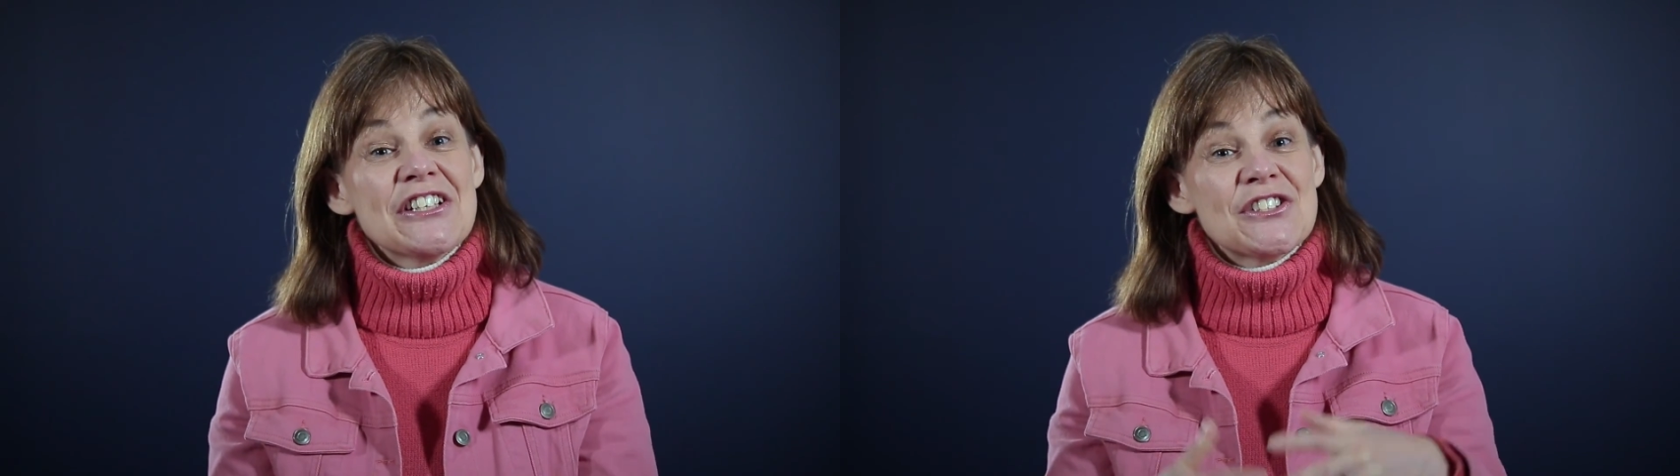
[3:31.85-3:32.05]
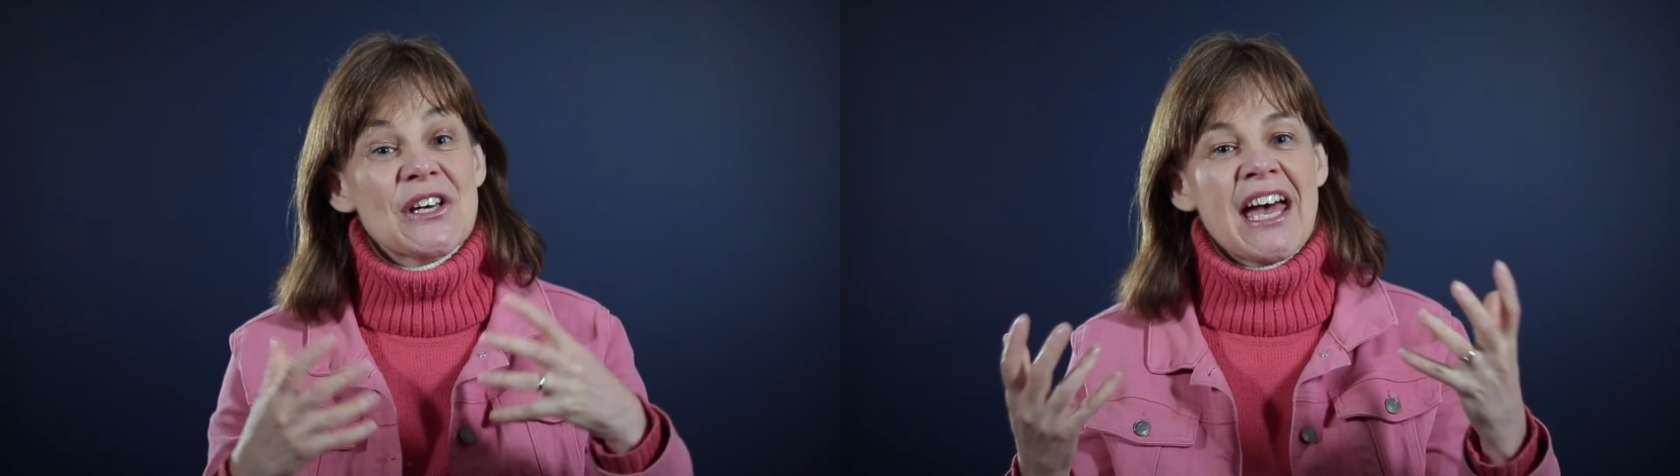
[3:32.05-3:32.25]

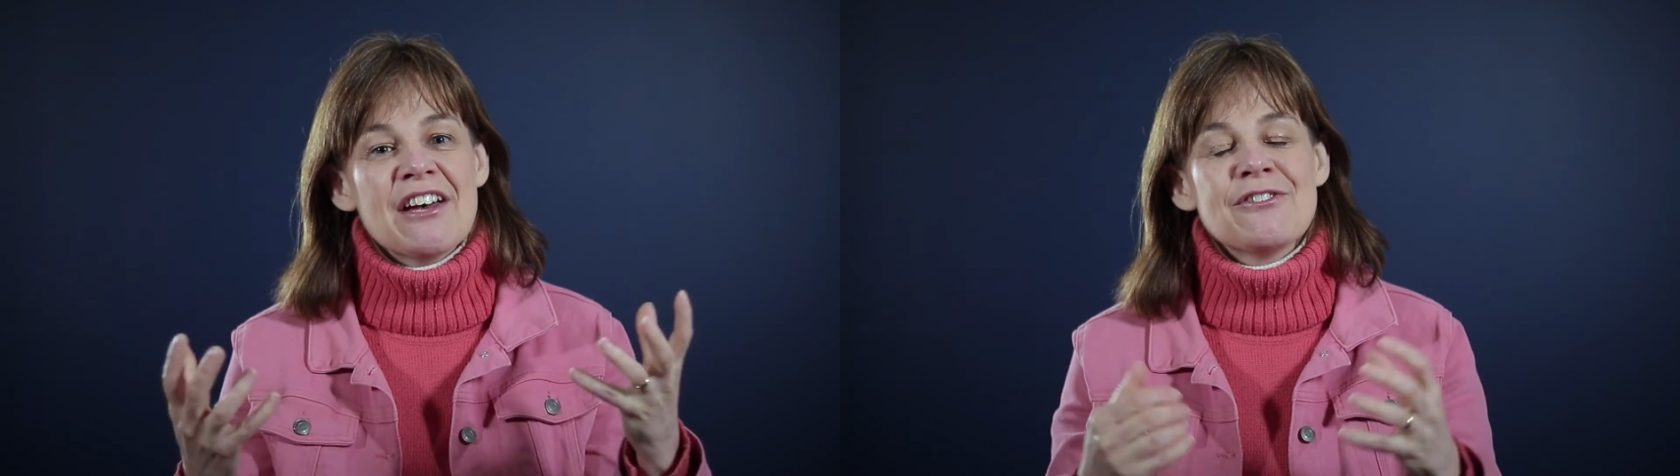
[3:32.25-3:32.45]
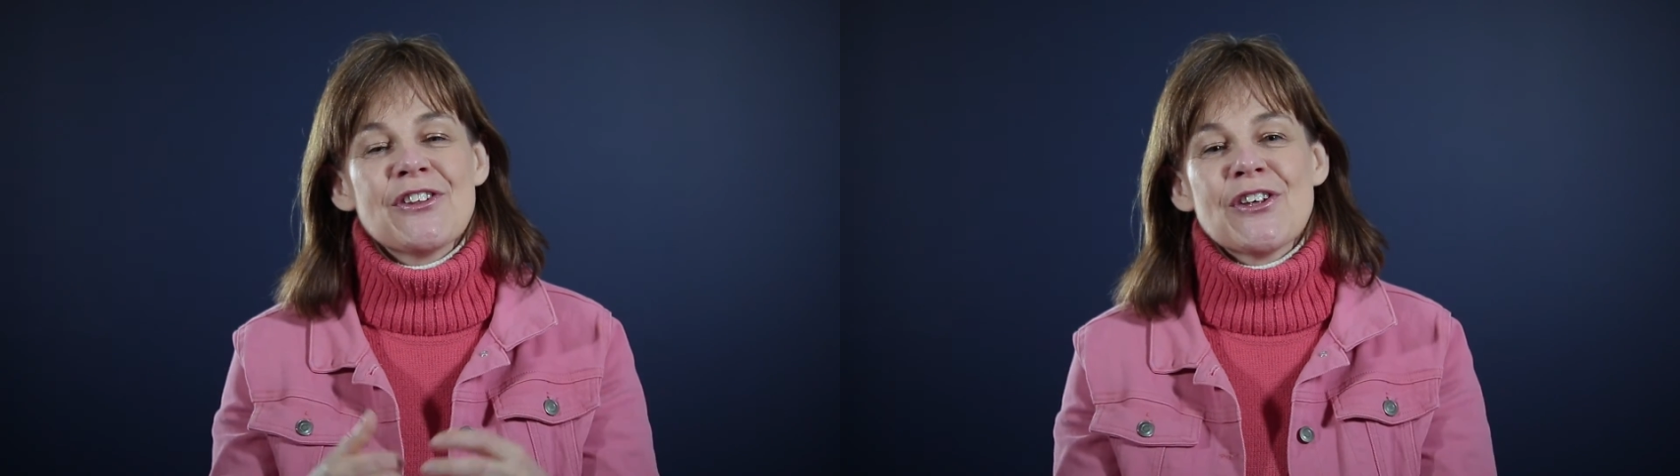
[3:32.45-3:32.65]
to
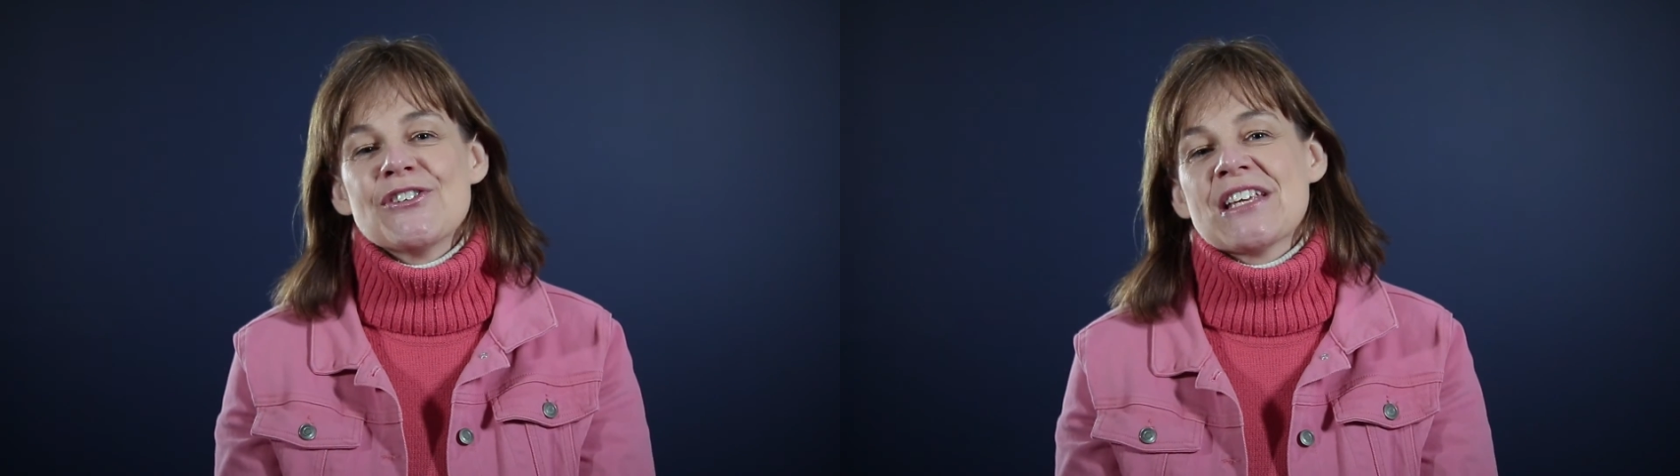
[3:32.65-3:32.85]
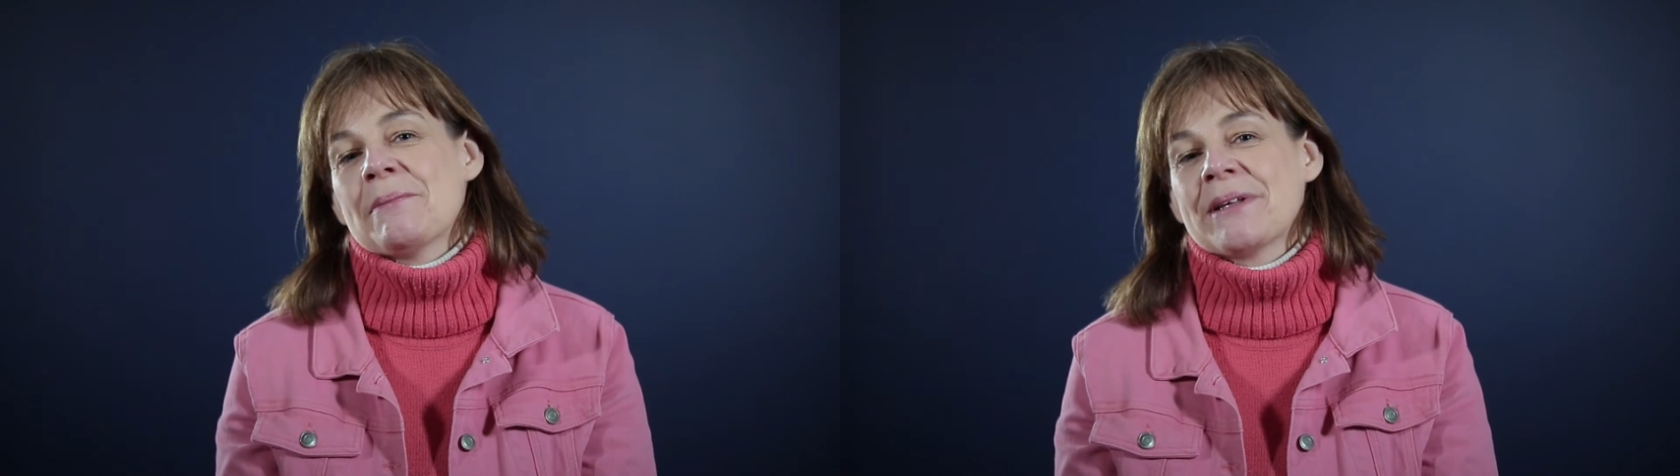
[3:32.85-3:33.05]
have
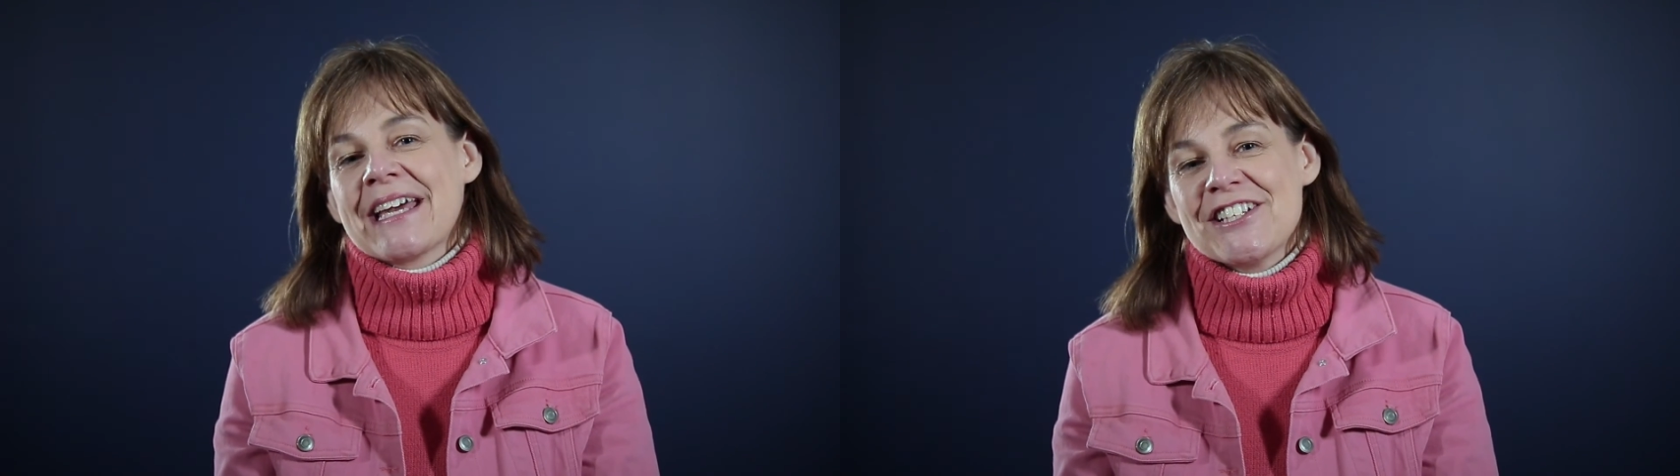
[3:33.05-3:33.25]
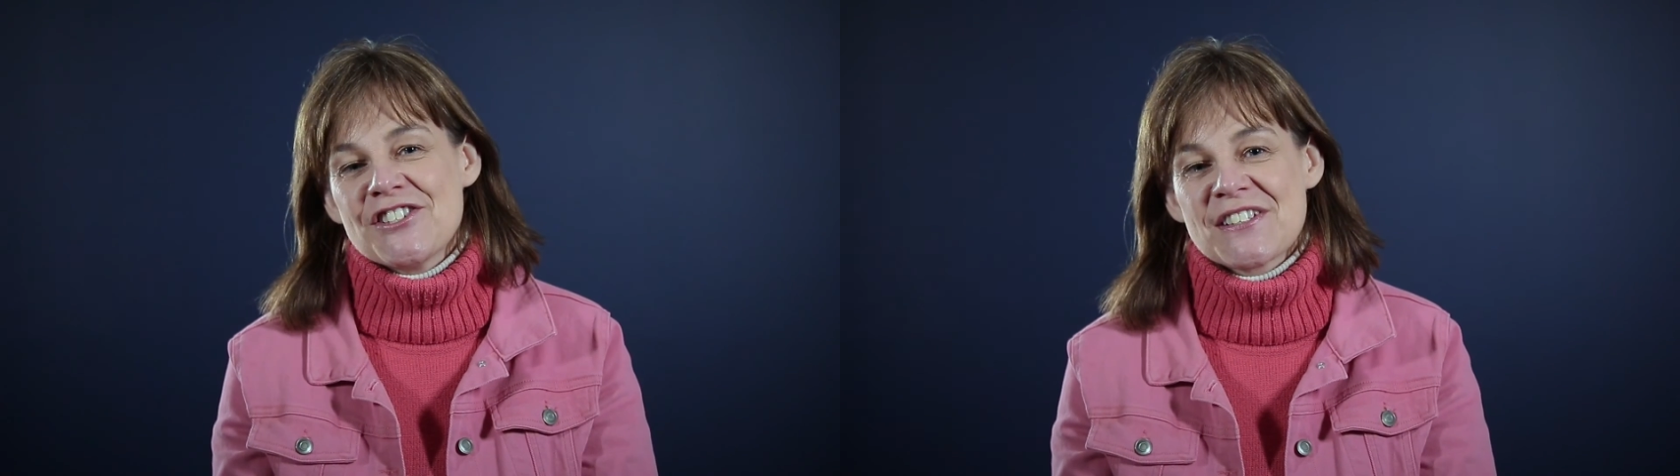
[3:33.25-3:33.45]
those
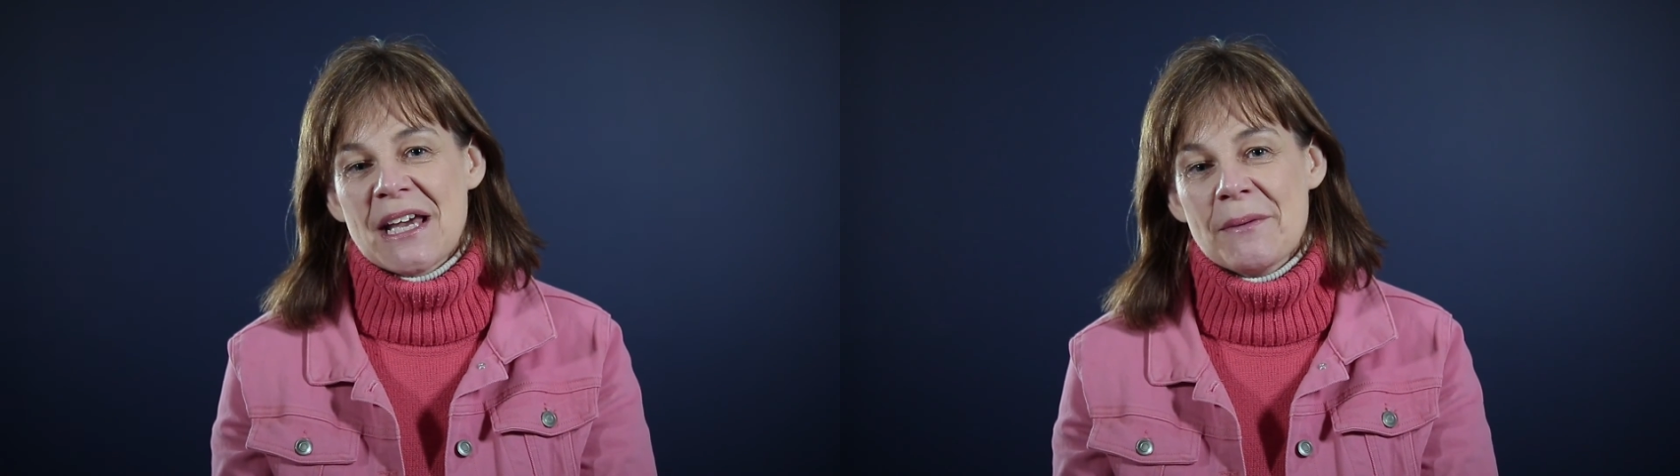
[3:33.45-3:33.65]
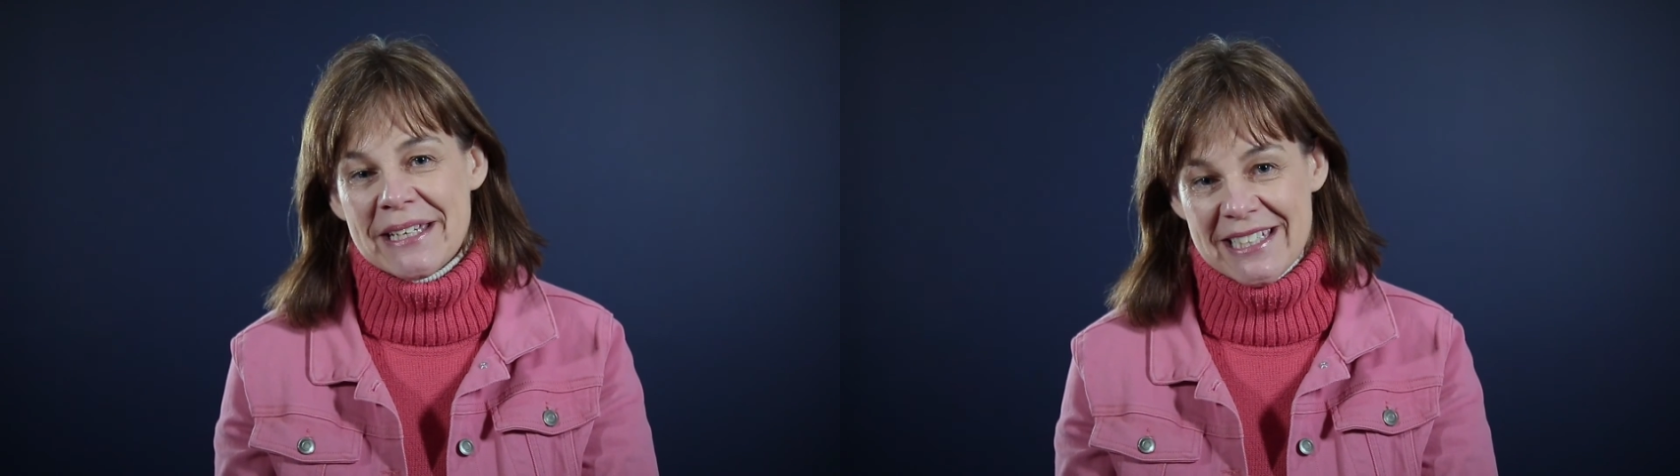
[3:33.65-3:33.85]
applications
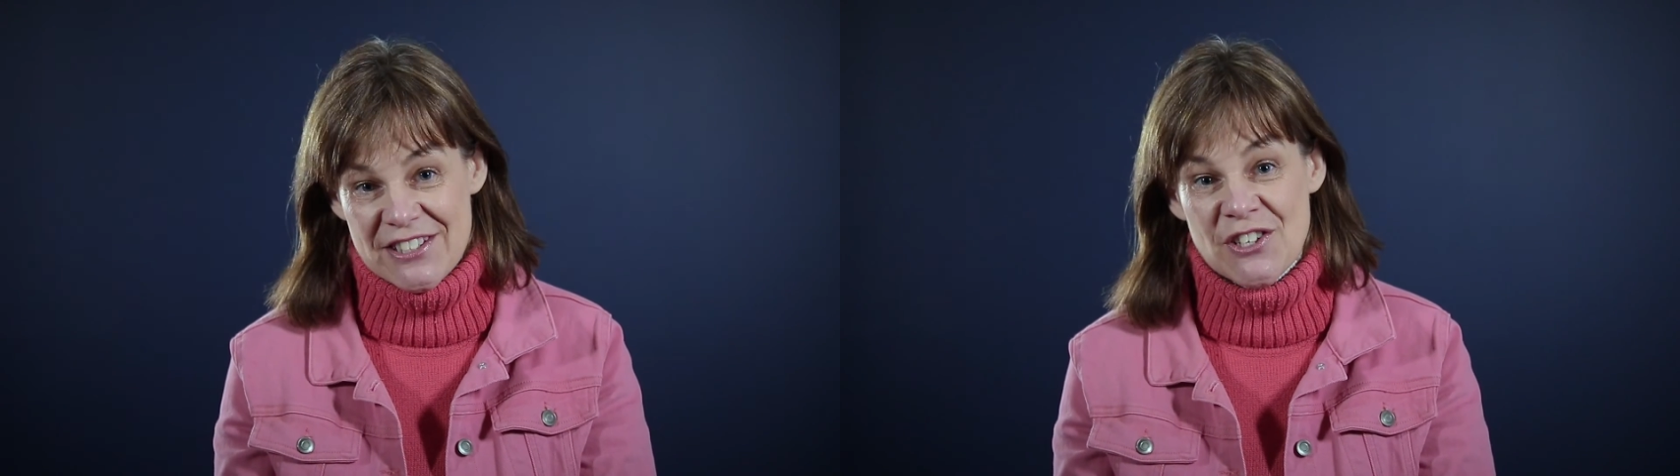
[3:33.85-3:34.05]
coming in.